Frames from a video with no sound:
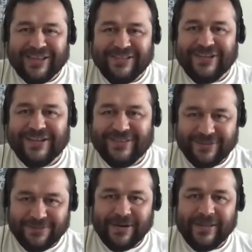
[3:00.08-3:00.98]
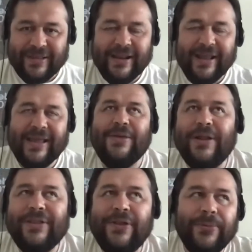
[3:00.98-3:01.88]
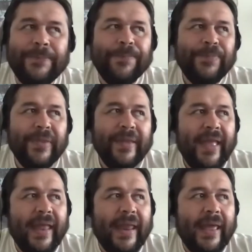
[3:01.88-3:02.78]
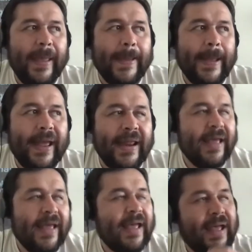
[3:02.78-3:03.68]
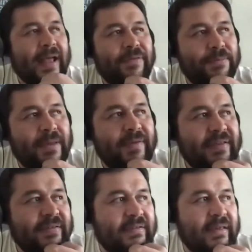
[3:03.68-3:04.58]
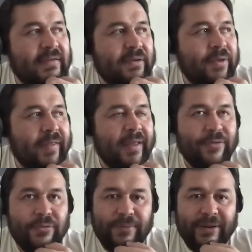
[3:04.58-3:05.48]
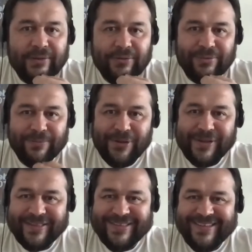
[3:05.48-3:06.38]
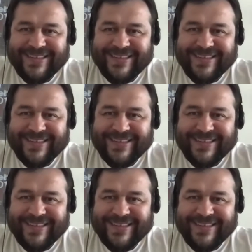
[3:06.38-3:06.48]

Chile. She's very like well known, and I thought maybe it's a good idea to bring her to the project.